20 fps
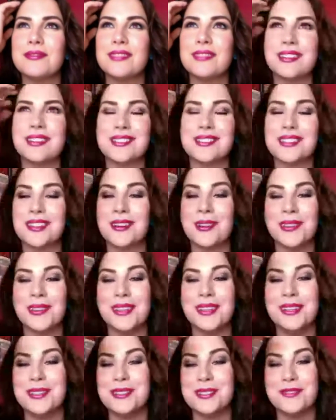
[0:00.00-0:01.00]
was the whole
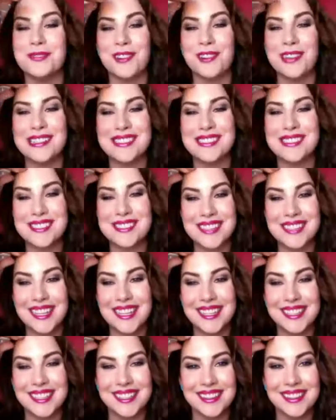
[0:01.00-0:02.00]
news voice
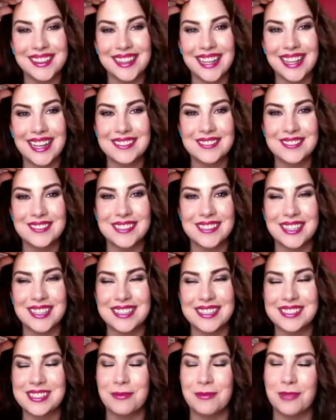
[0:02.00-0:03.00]
thing last week,
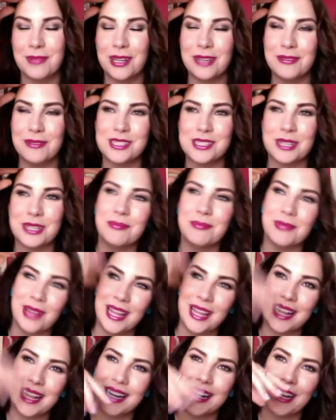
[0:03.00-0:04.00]
like somebody was
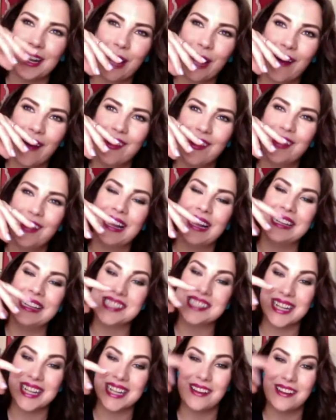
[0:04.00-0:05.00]
complaining about it, and I
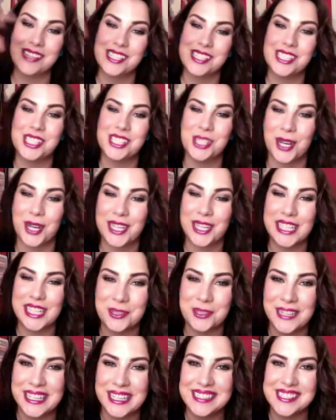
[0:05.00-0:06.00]
sent out a snarky
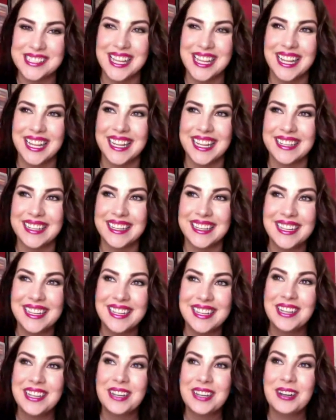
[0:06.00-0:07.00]
tweet saying,
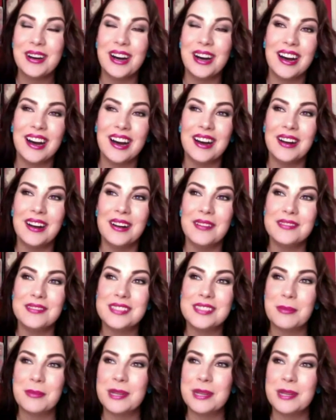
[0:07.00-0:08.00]

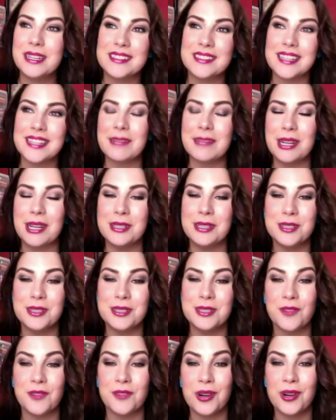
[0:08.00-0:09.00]
somebody doesn't like my
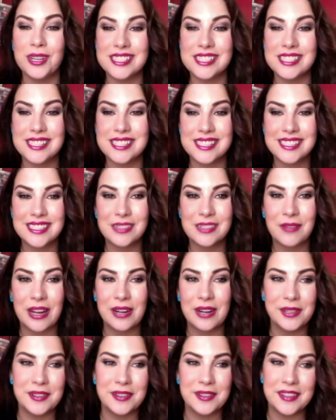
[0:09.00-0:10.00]
news voice. Why
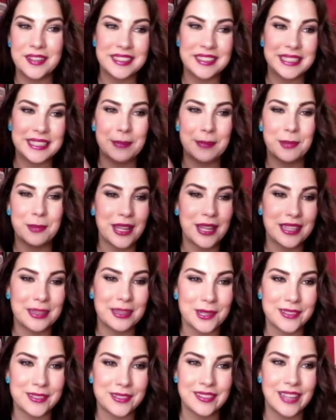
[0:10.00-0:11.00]
don't you dig deeper like
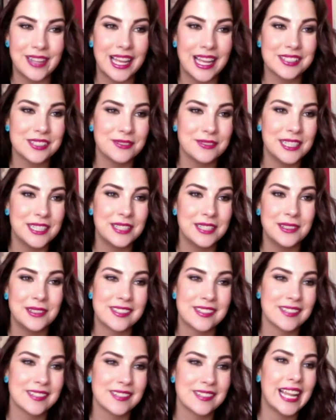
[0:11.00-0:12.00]
the person last week who
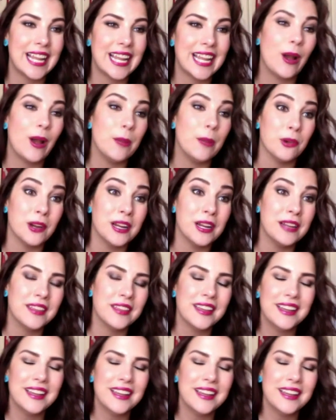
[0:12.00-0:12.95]
doesn't like how I breathe?